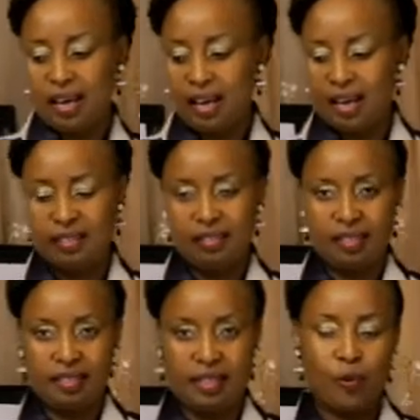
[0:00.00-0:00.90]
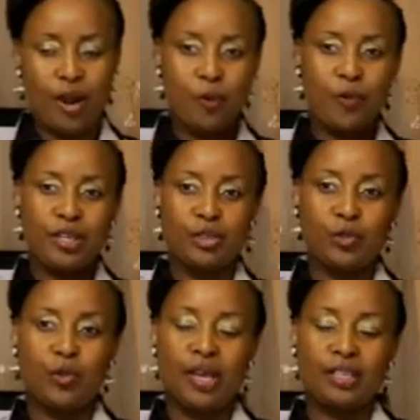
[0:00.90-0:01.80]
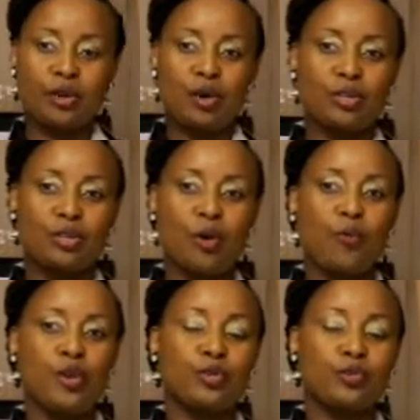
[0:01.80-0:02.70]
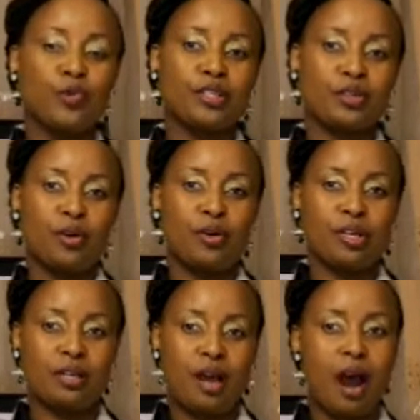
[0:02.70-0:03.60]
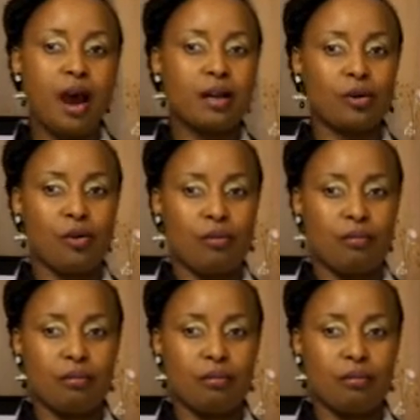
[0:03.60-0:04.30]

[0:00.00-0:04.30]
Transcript: And the way we do it, also we do it on angle.